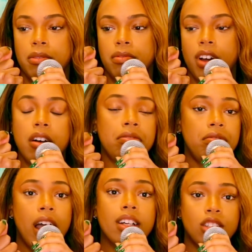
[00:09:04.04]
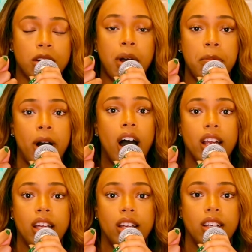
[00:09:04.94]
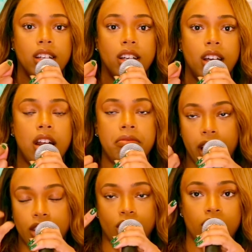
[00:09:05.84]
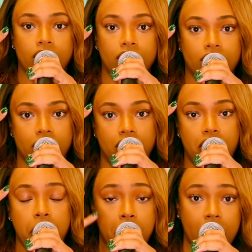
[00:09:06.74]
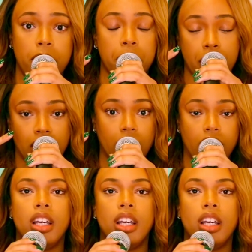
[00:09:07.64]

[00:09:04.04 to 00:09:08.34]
effects on my body and effects on me mentally.